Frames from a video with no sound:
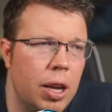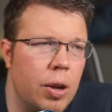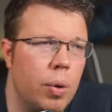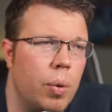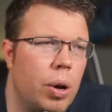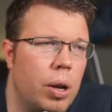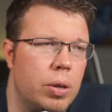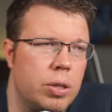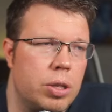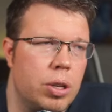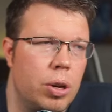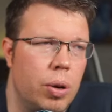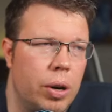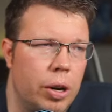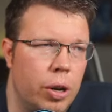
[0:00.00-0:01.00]
You
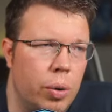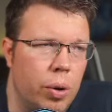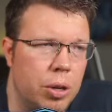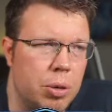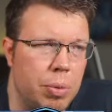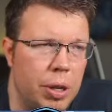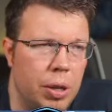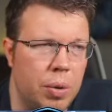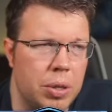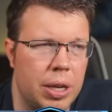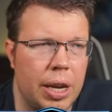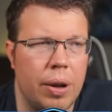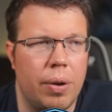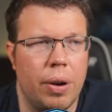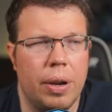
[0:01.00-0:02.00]
also are going to be
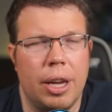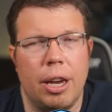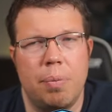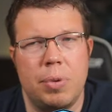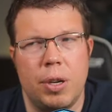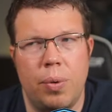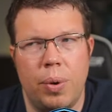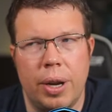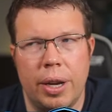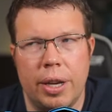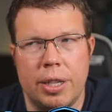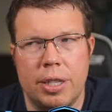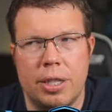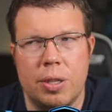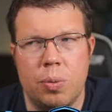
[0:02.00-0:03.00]
losing out on Captain
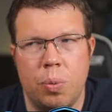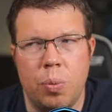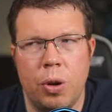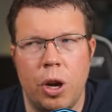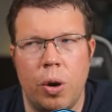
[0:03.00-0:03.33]
Rex,